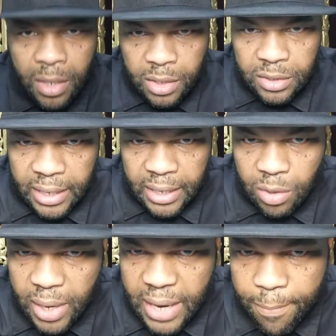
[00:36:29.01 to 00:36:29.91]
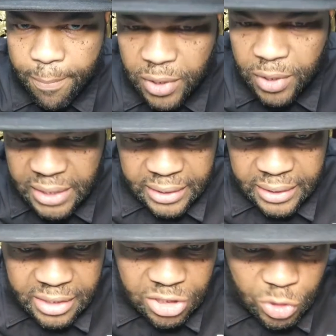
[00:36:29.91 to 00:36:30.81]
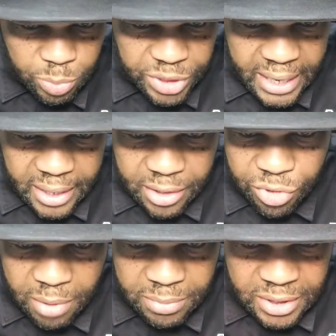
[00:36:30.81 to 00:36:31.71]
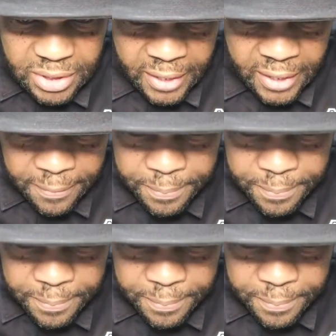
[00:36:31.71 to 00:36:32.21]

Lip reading: Taylor Ray, I appreciate that soup chat, you know what I'm saying?